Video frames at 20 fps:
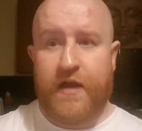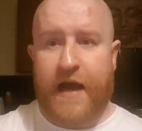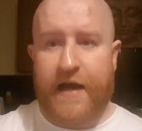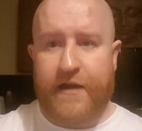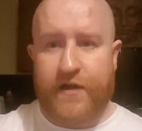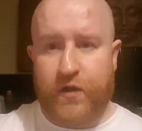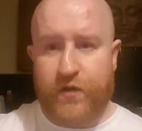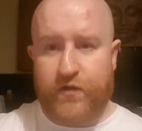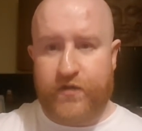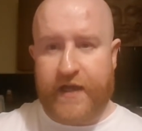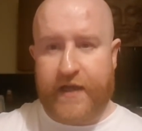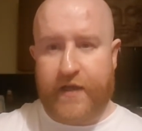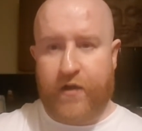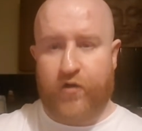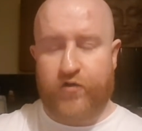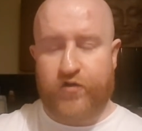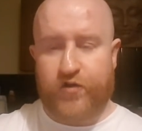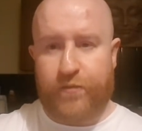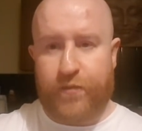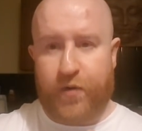and you take
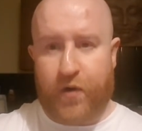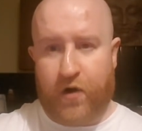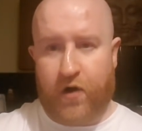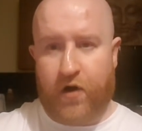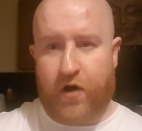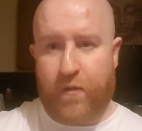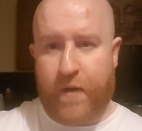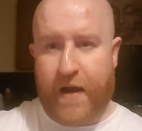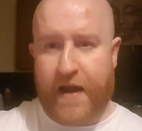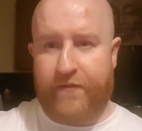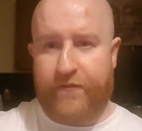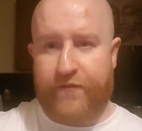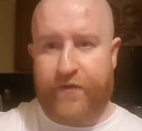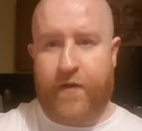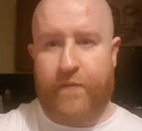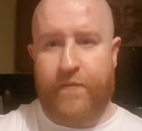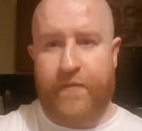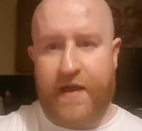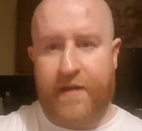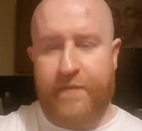your support away
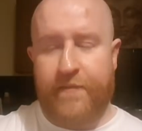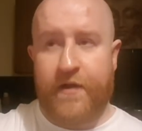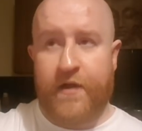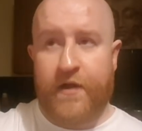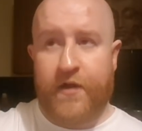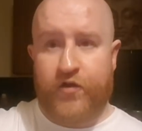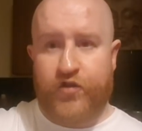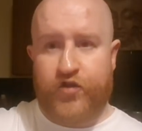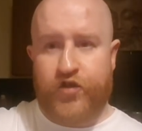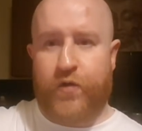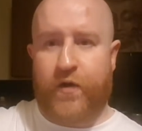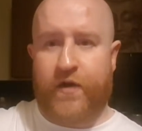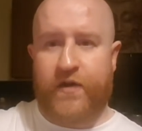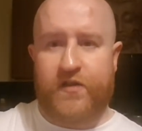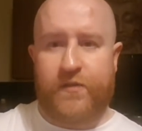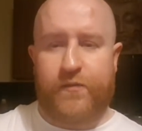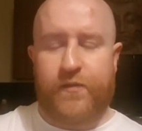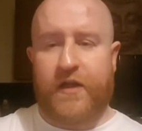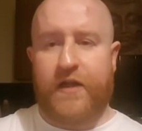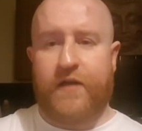from them, do you
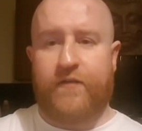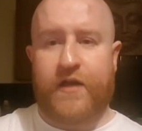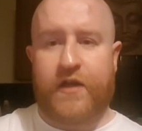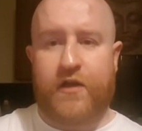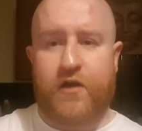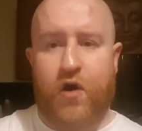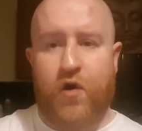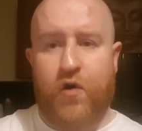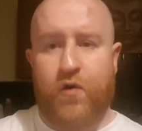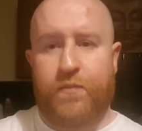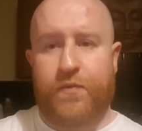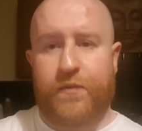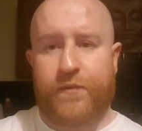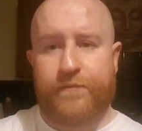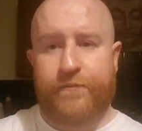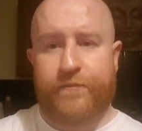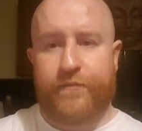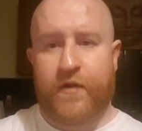honestly believe they cope?